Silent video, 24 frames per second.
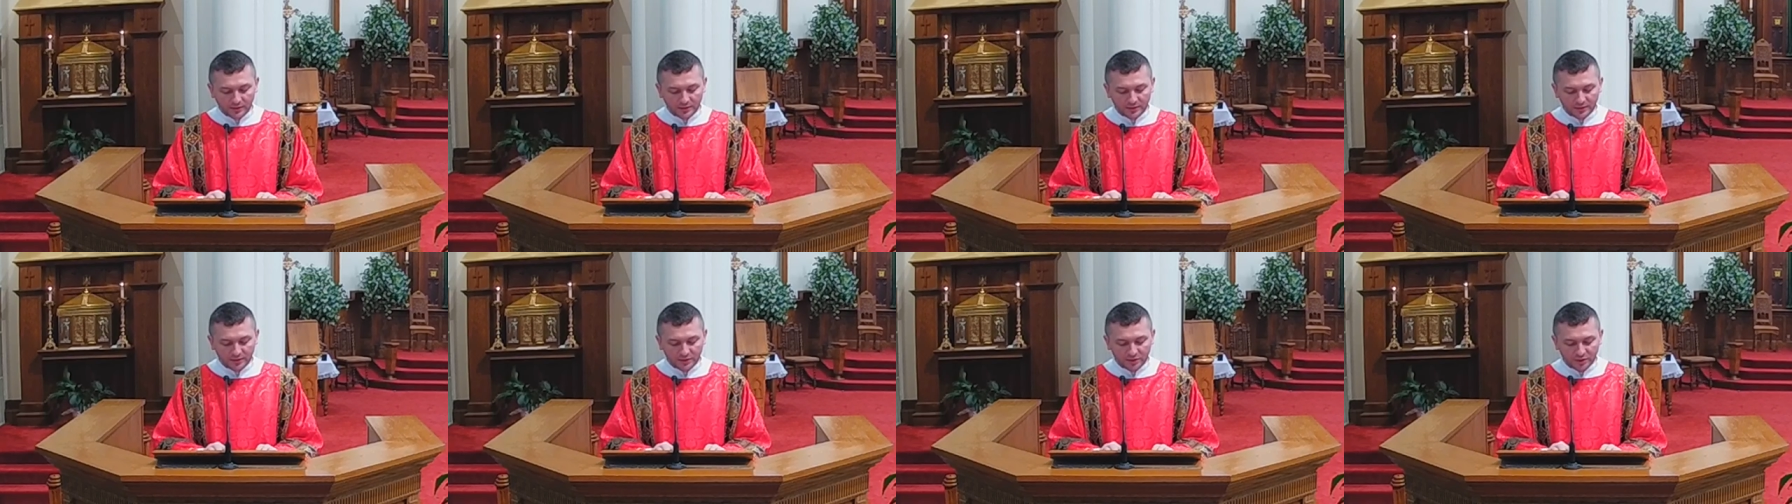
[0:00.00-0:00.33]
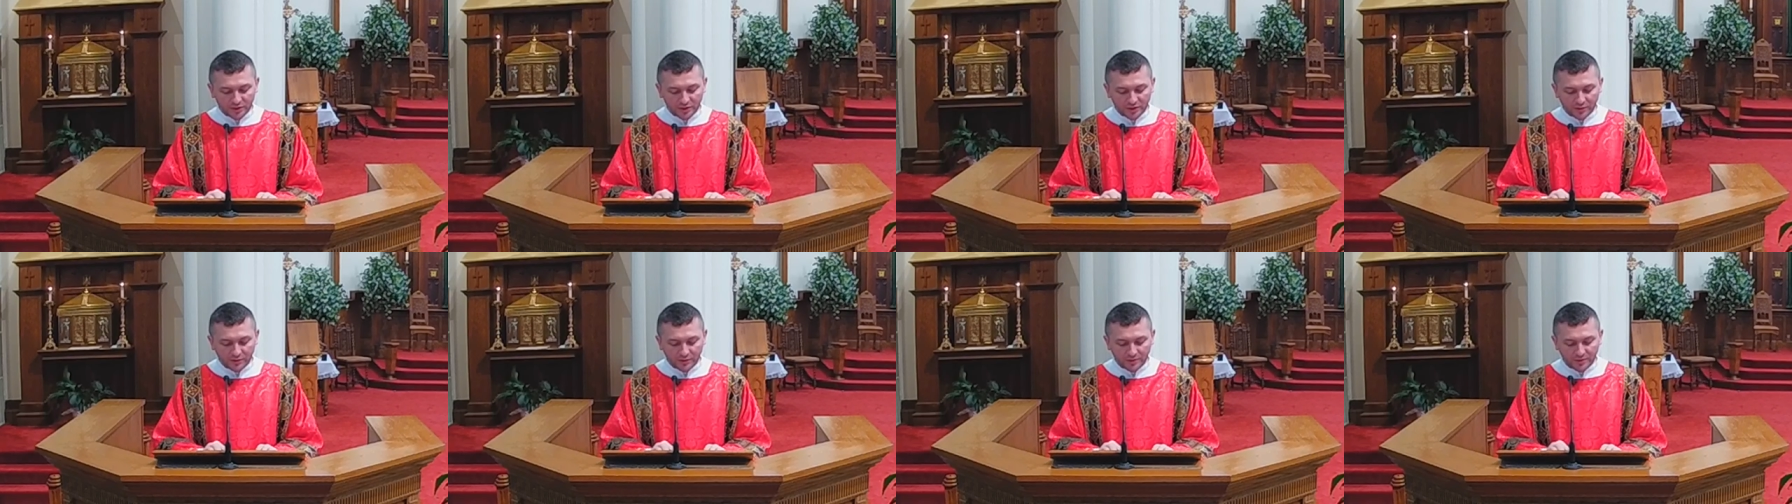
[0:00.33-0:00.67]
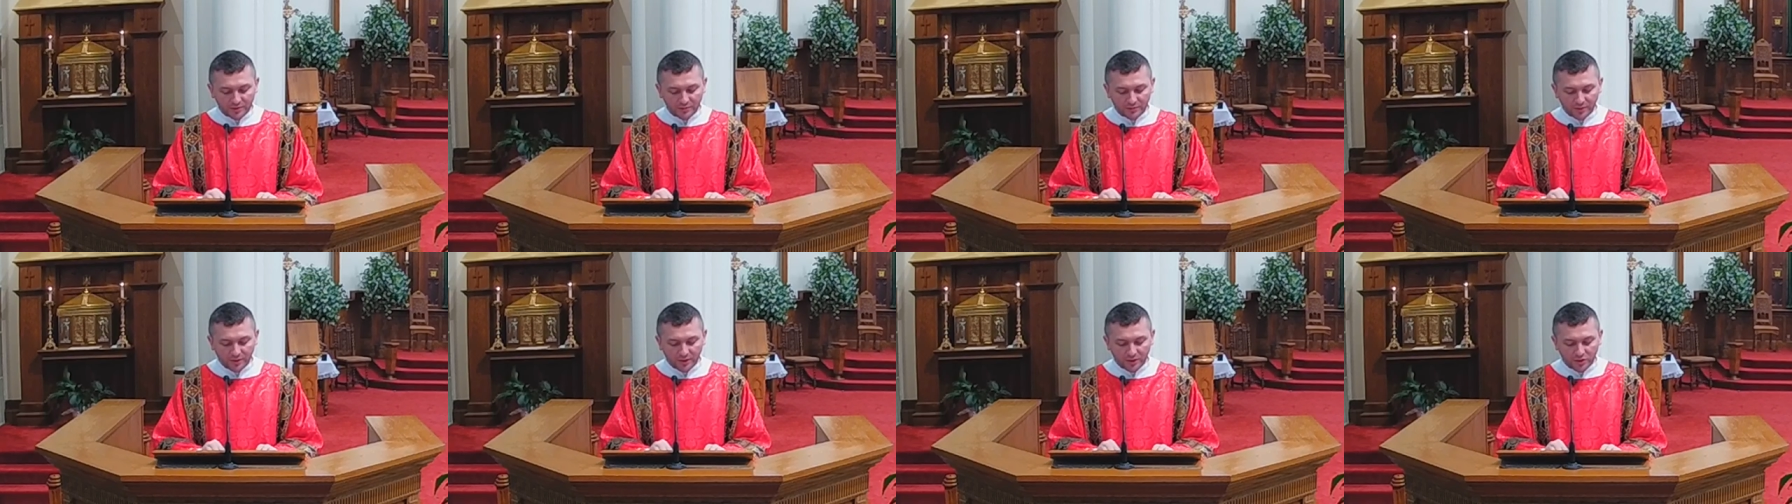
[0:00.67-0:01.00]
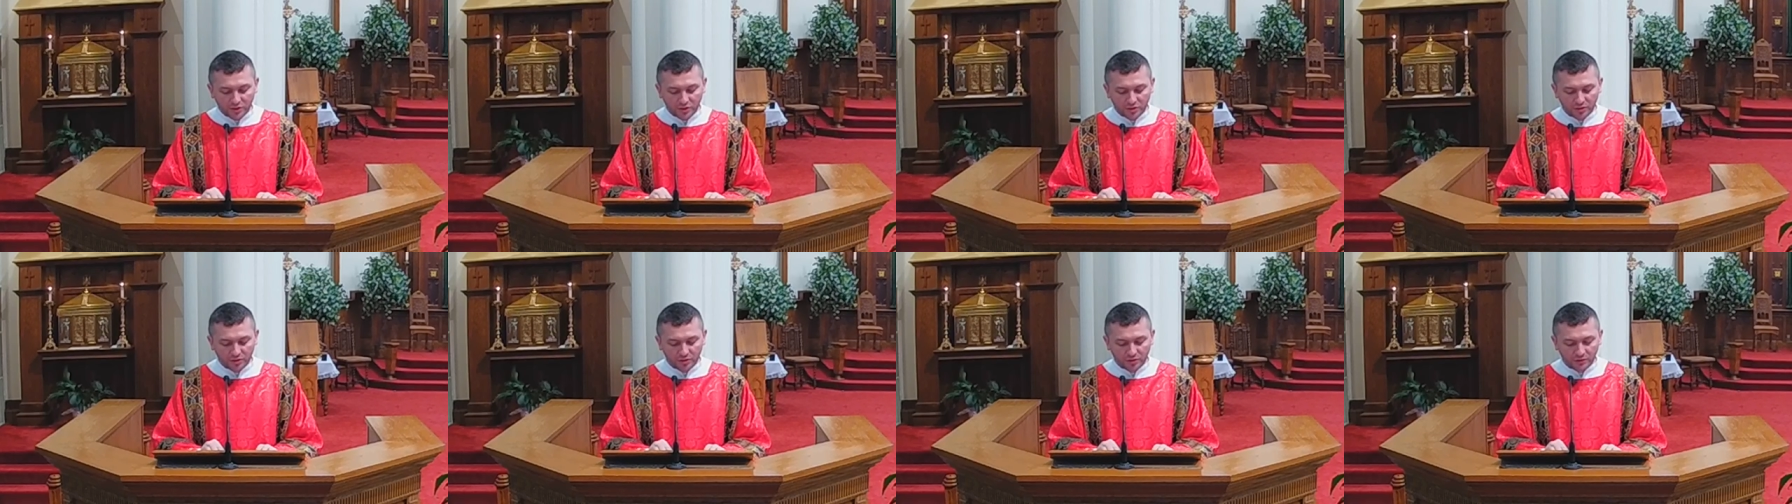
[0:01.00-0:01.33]
such a
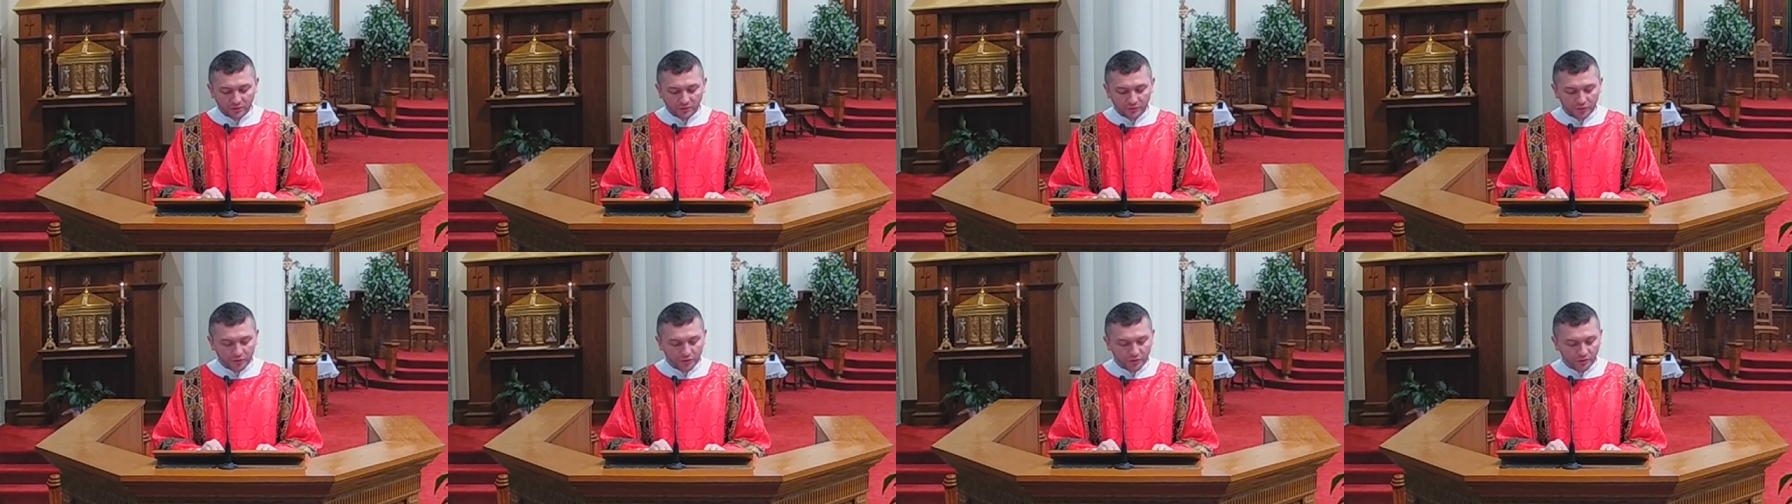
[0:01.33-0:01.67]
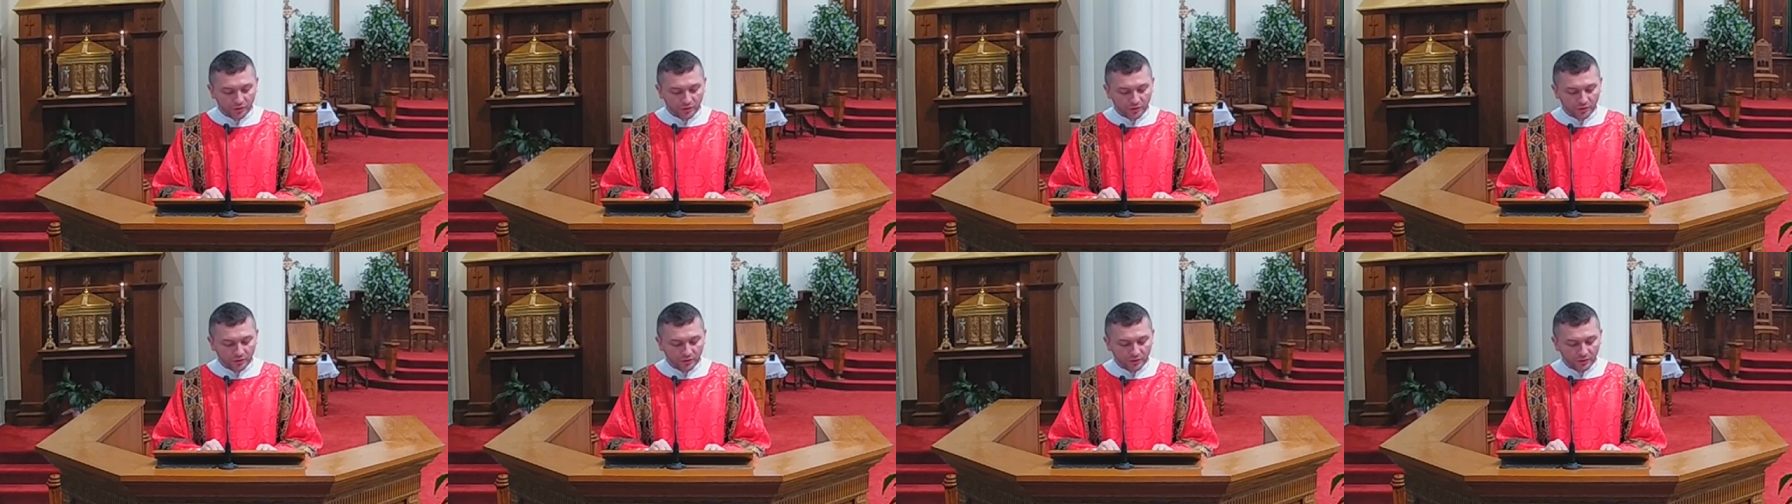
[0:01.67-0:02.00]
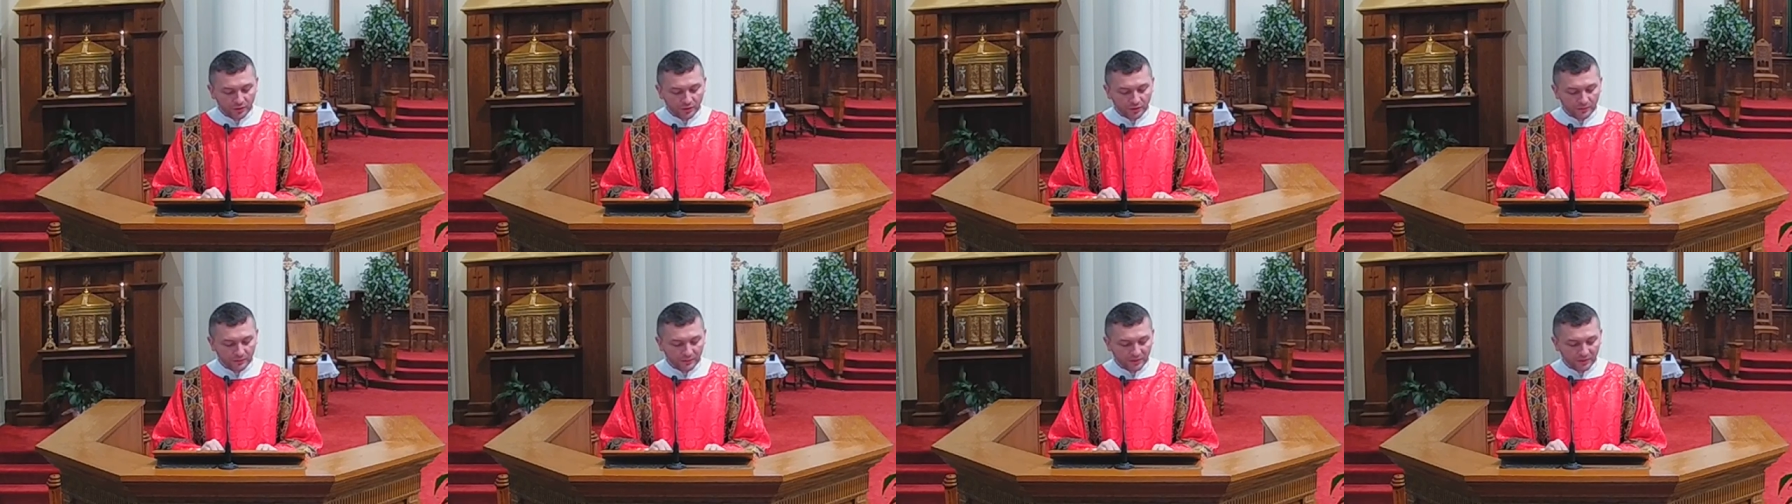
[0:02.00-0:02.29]
resurrection of joy,